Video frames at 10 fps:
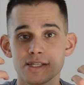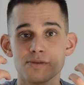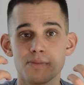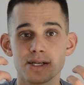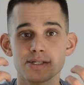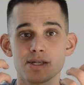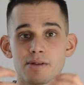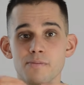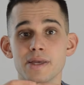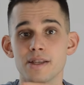mask
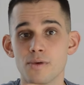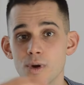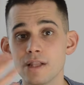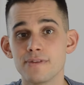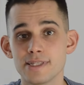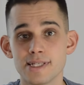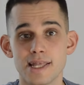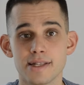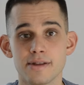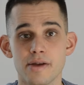and be in a
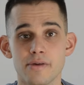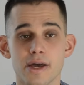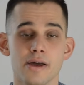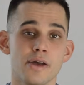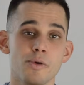well-ventilated area